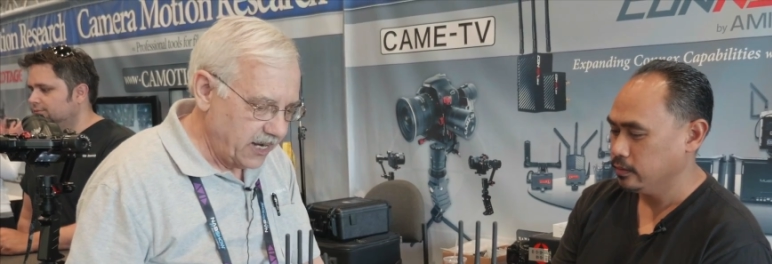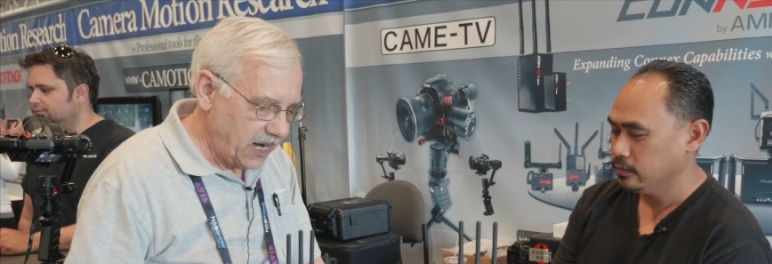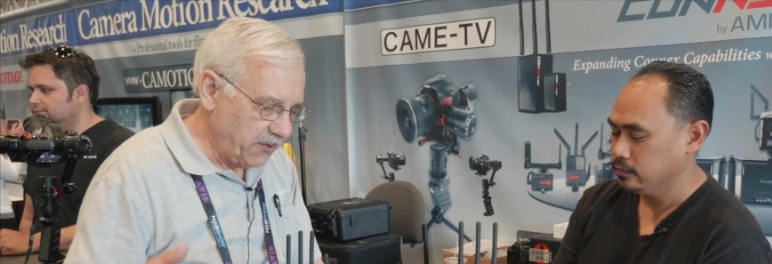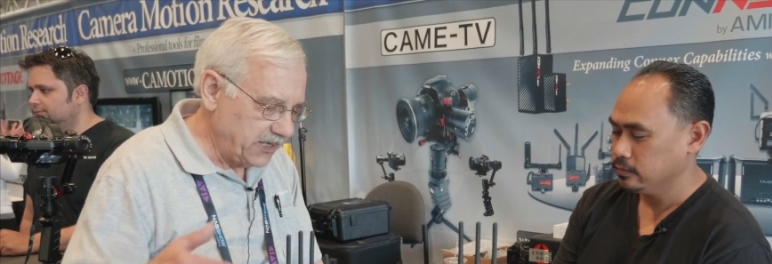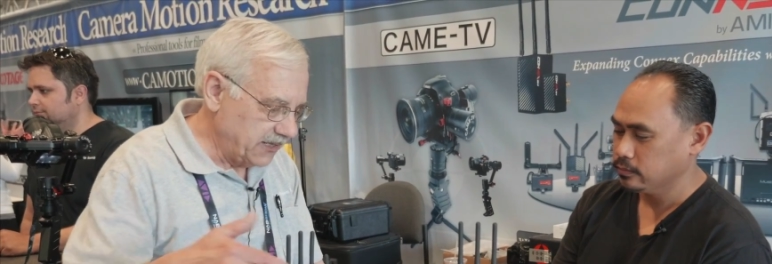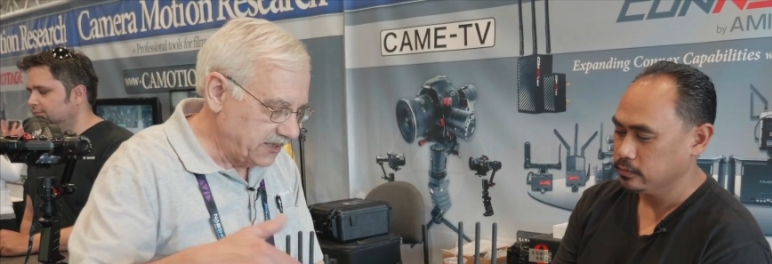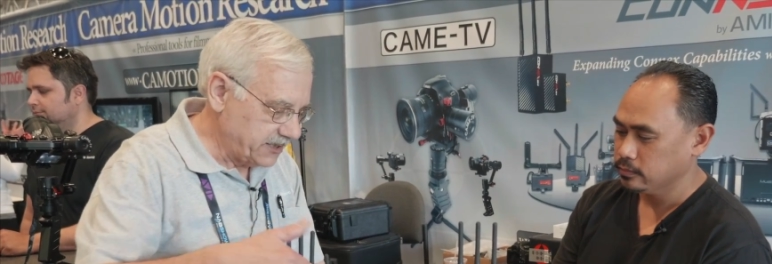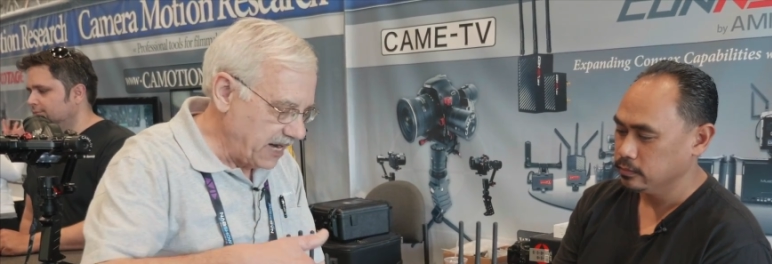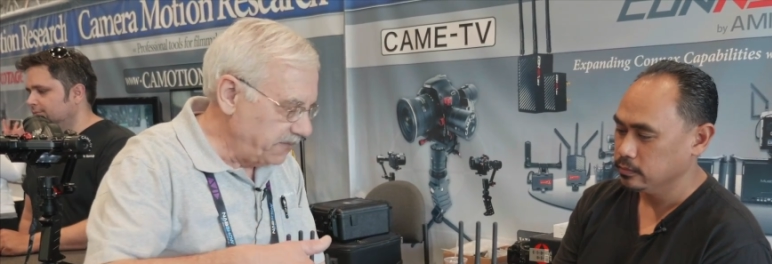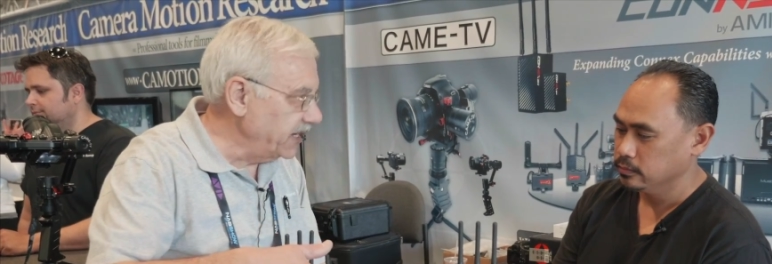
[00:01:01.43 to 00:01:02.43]
Speaker 1: And we did the
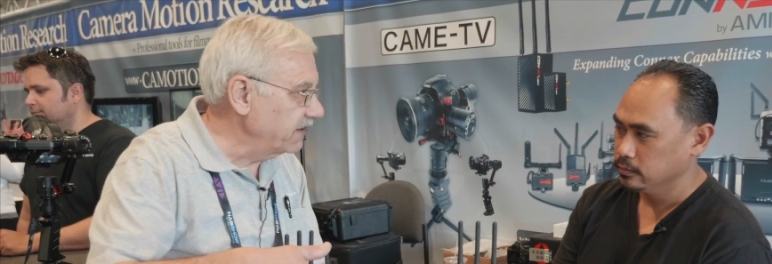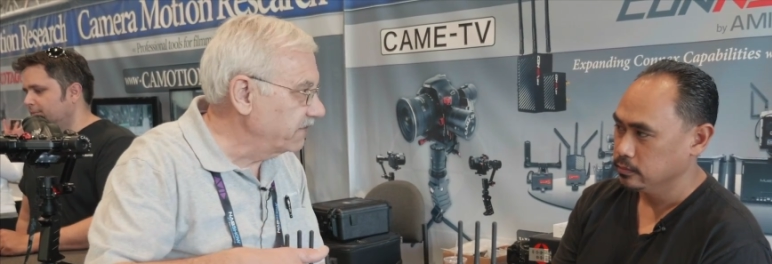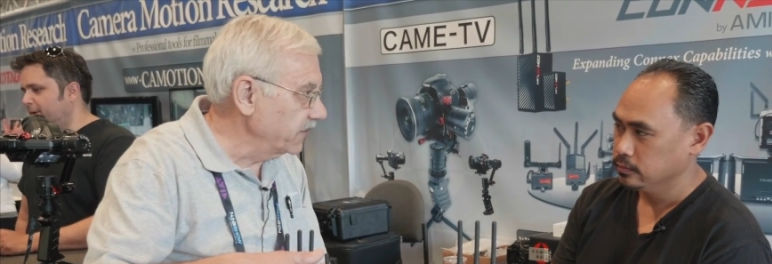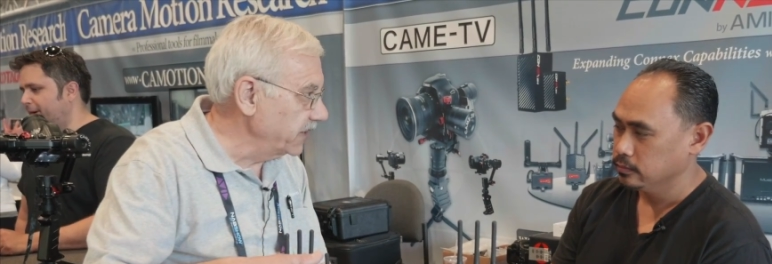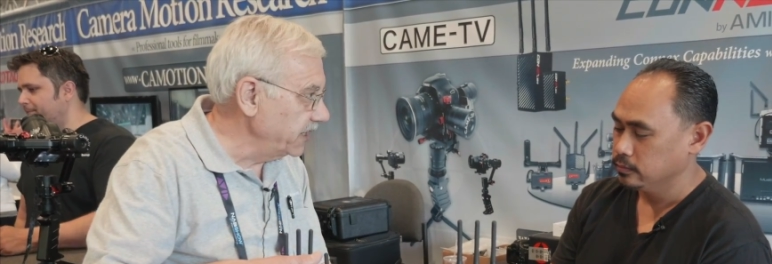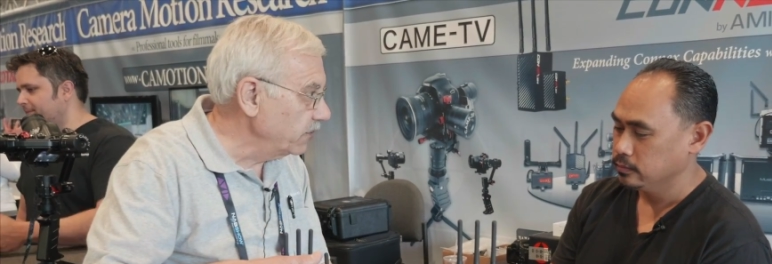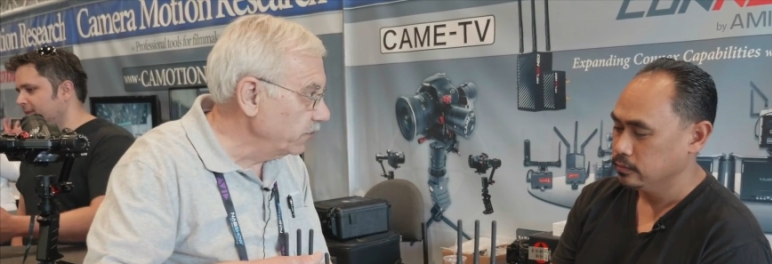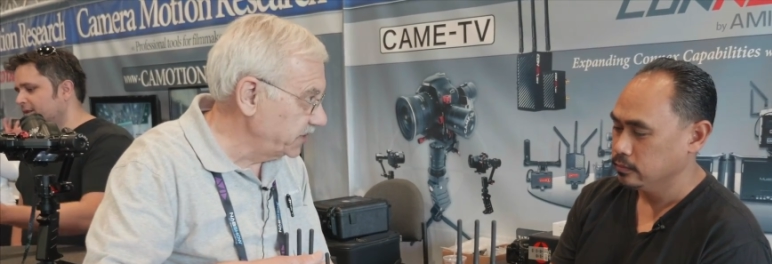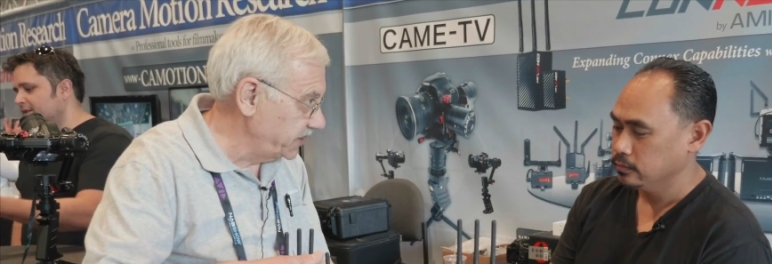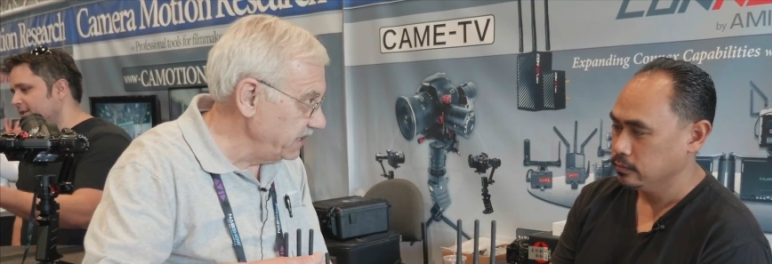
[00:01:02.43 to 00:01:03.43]
same thing for the
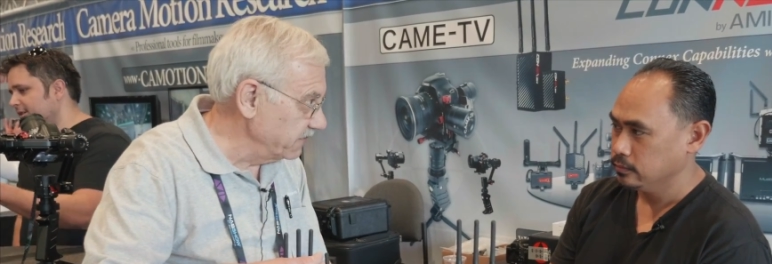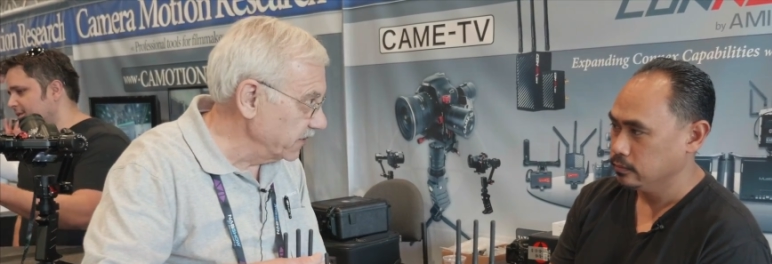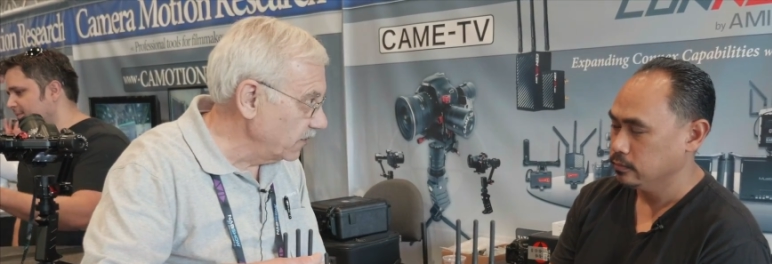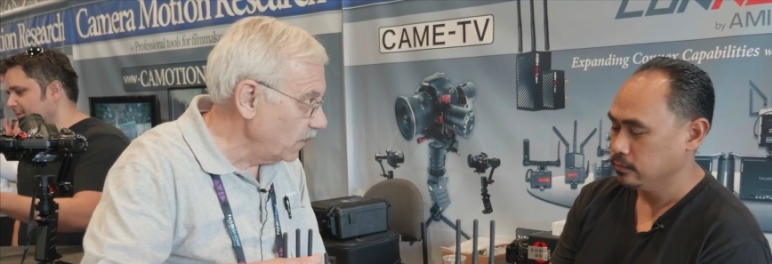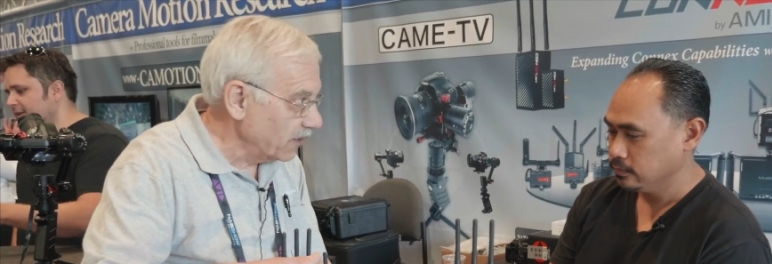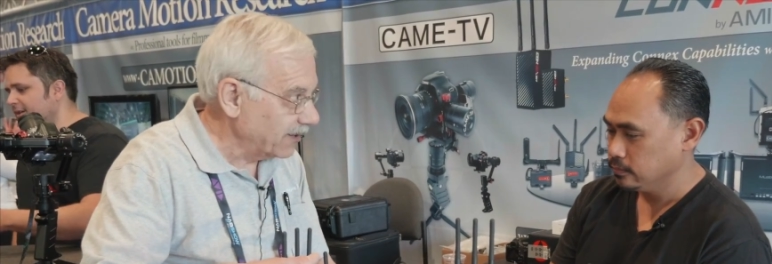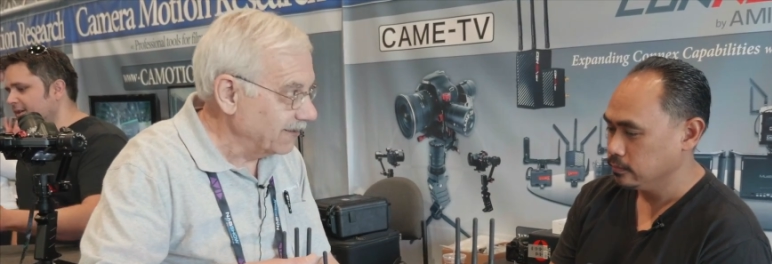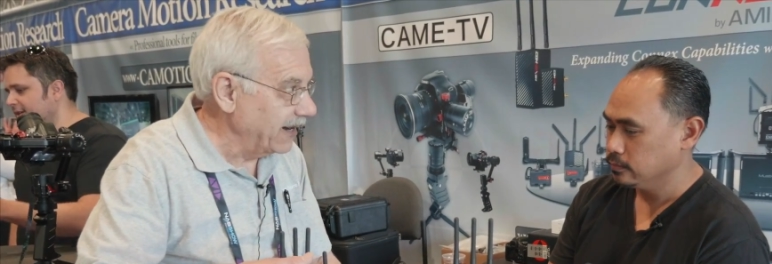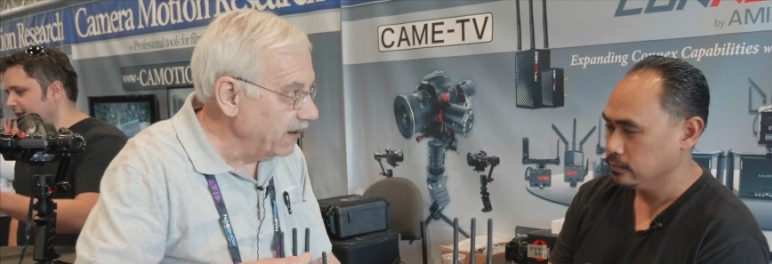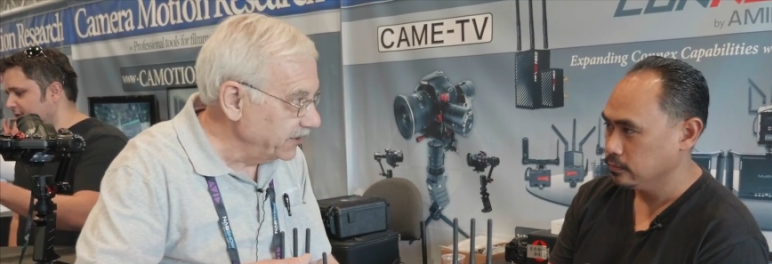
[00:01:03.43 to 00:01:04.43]
receiver or
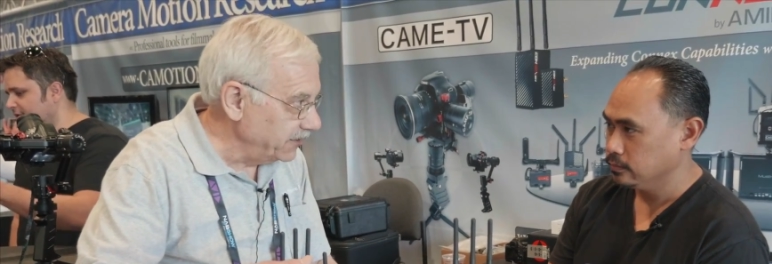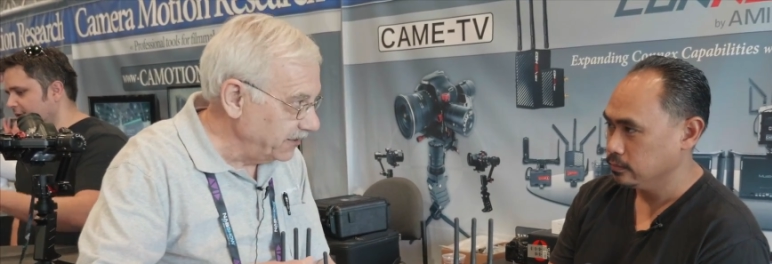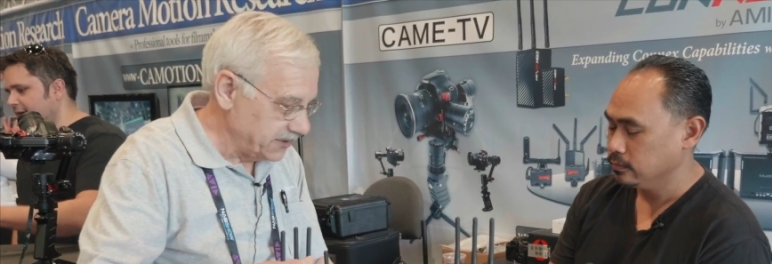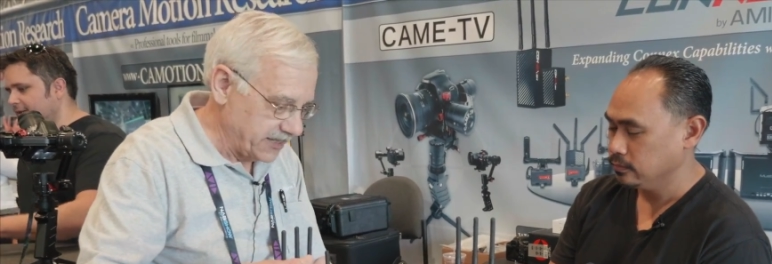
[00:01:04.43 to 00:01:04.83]
ground unit as